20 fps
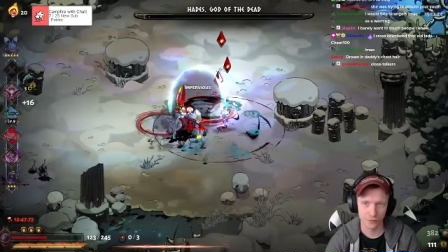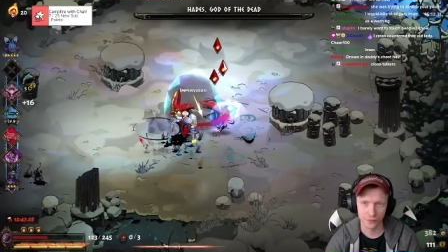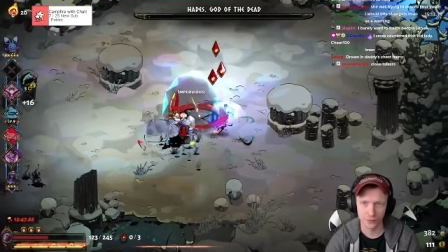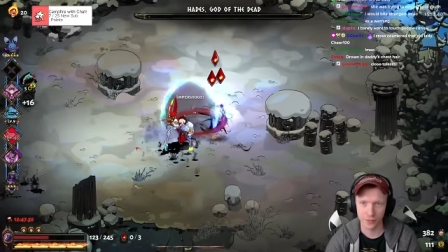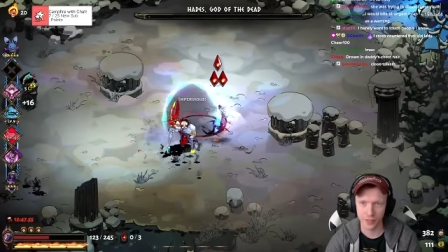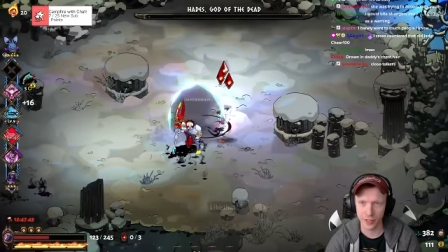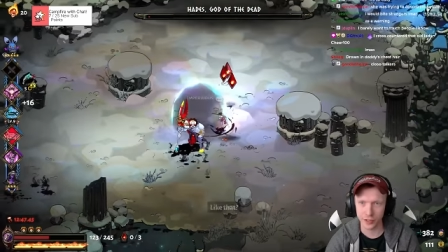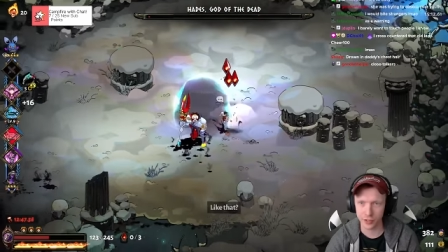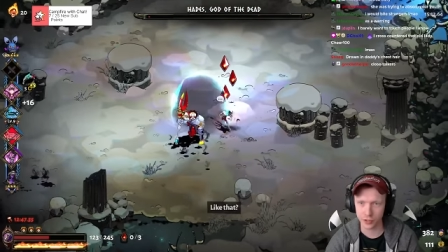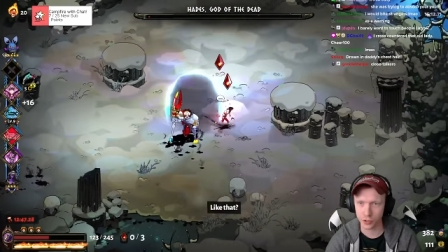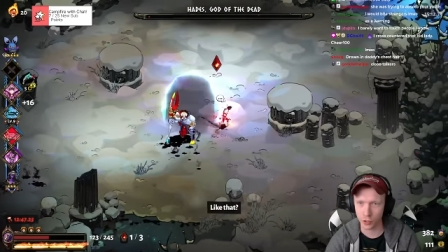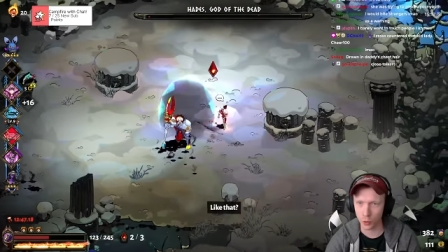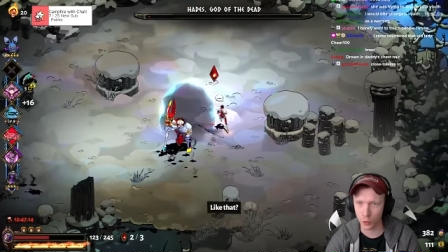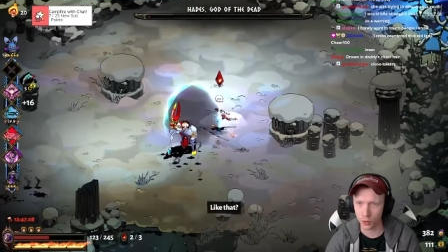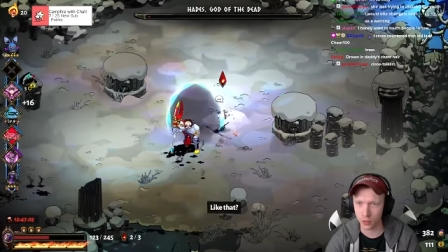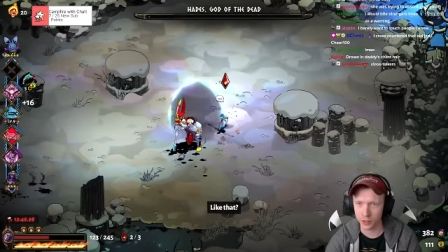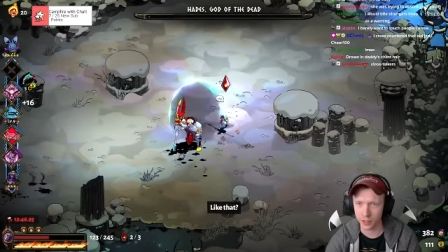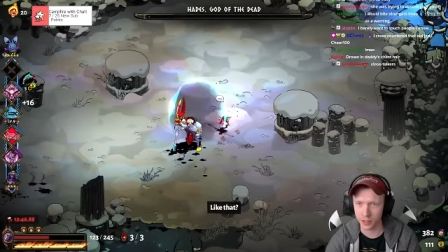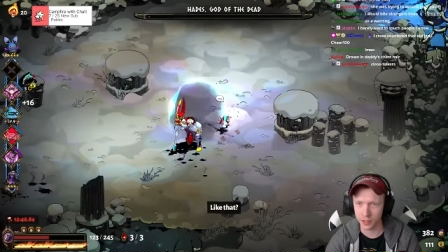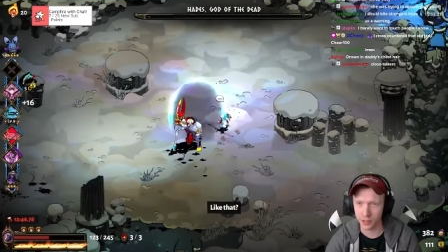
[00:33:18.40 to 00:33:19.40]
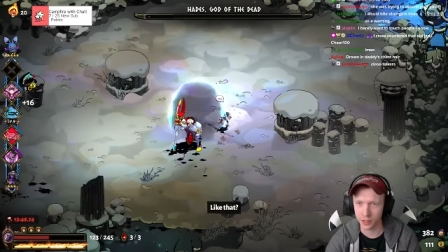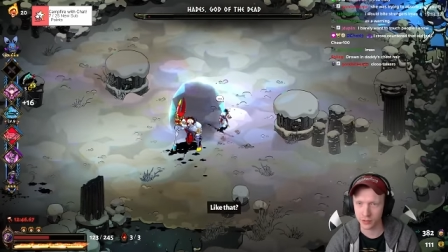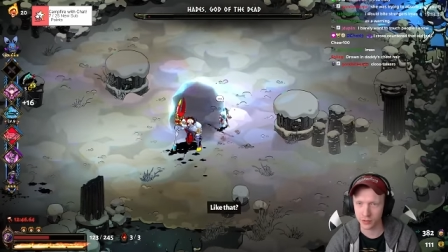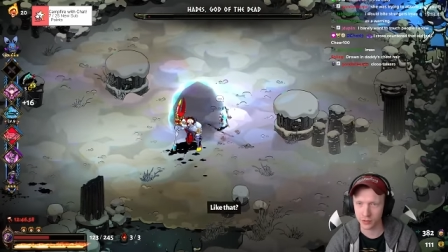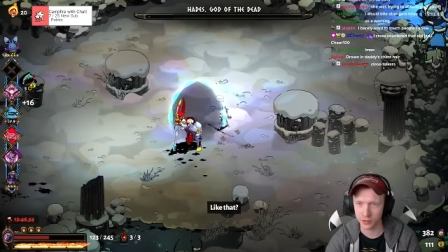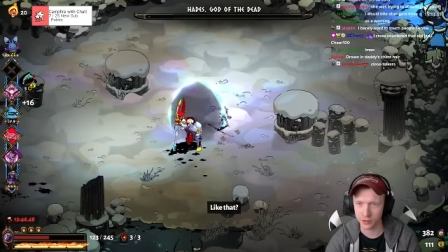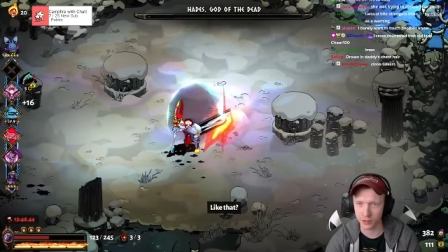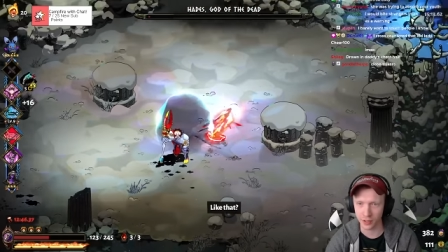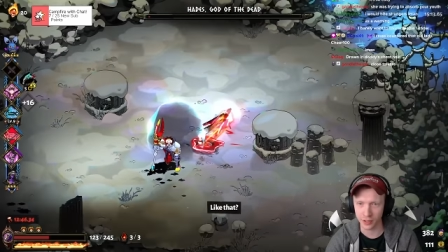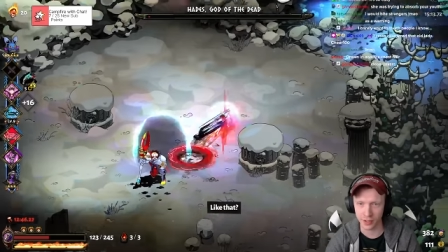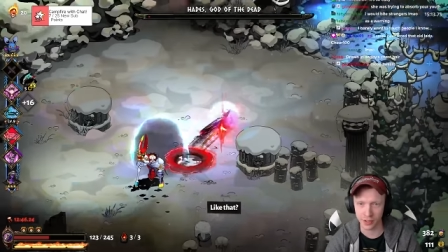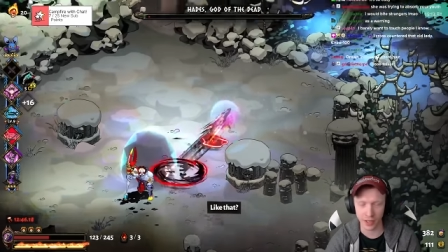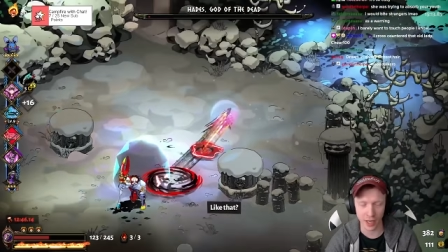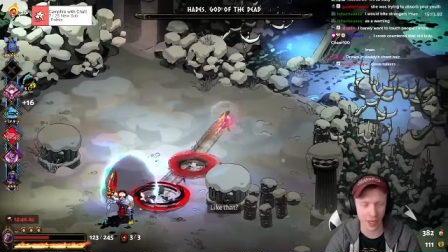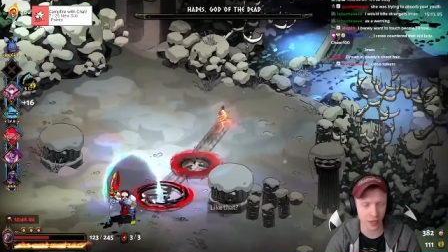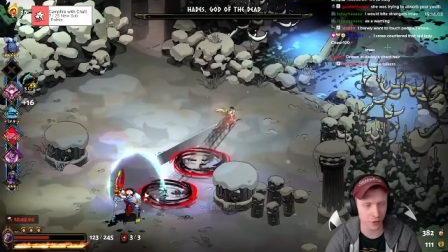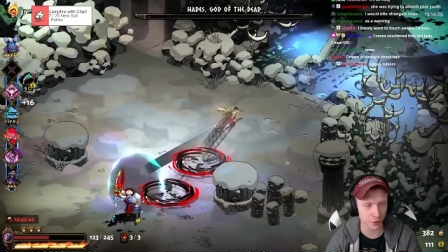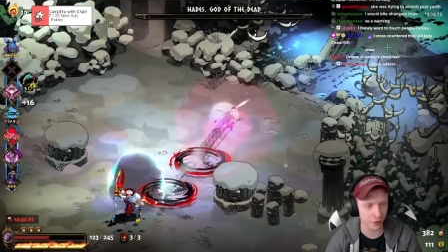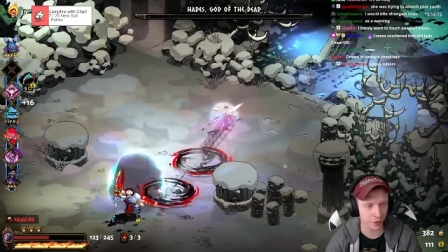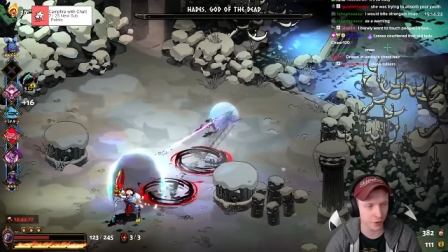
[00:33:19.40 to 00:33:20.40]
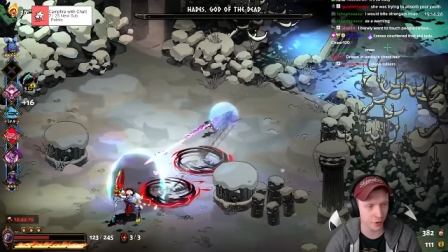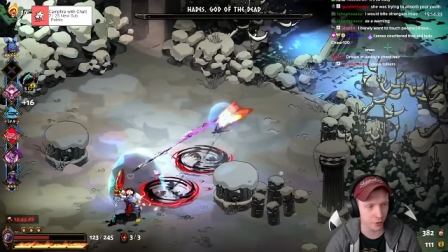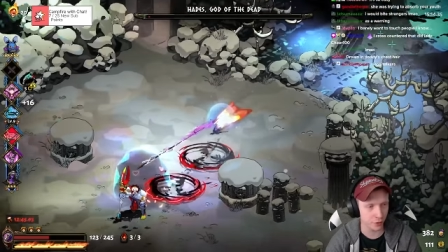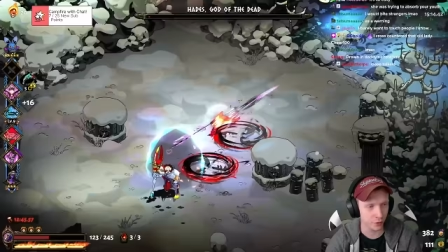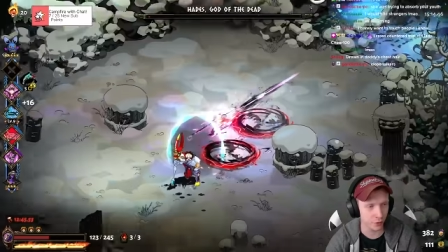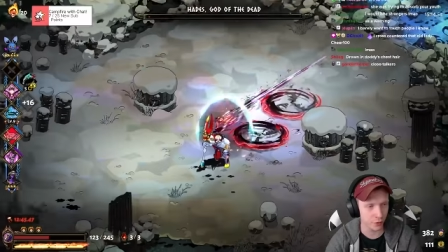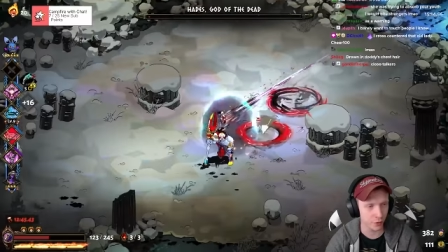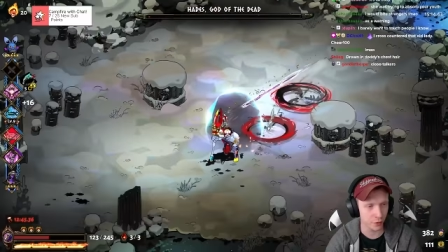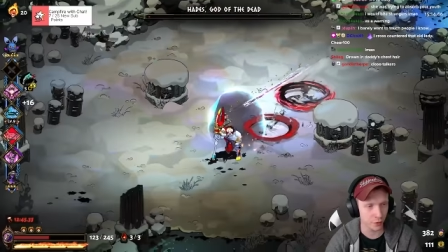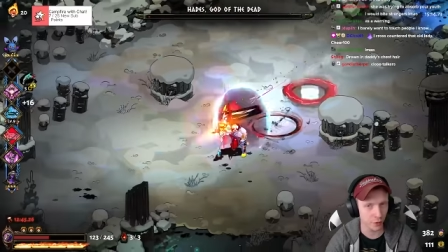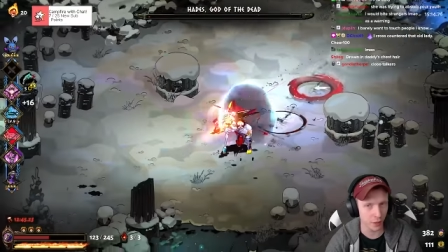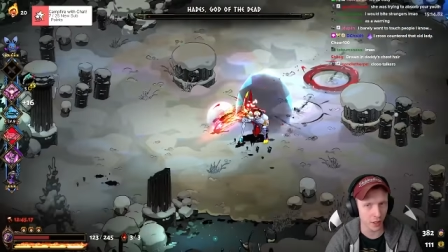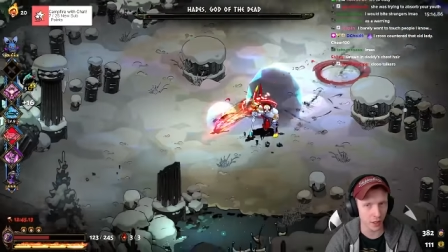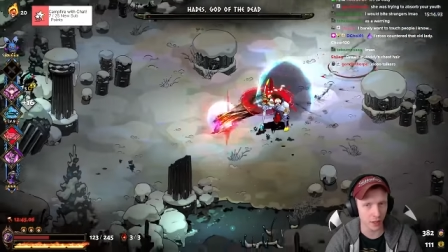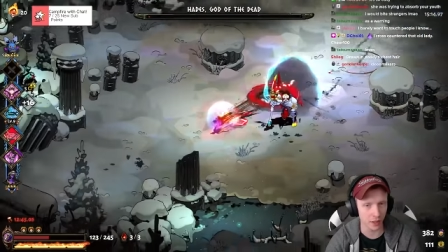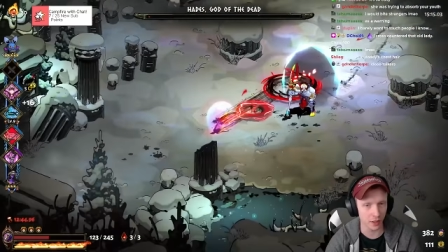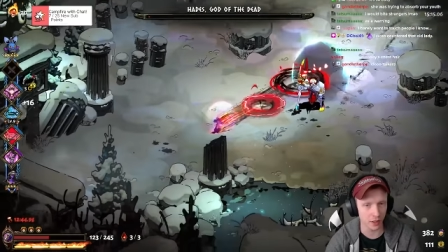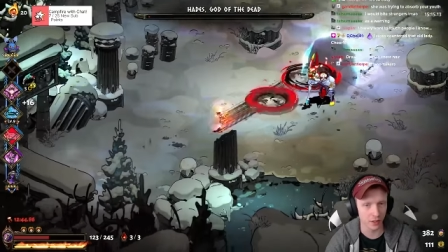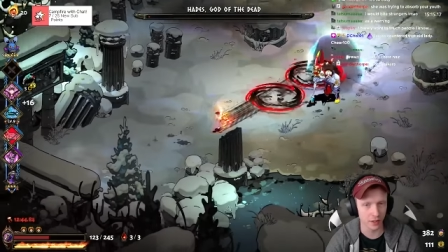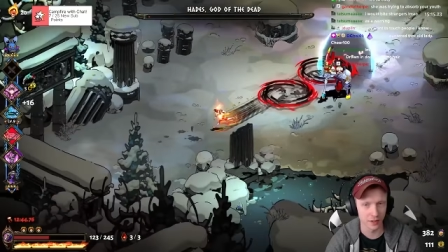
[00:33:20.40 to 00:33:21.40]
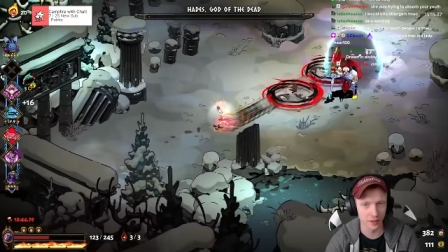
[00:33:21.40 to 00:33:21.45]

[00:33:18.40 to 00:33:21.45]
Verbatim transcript: It's totally unnecessary. I don't know who you are.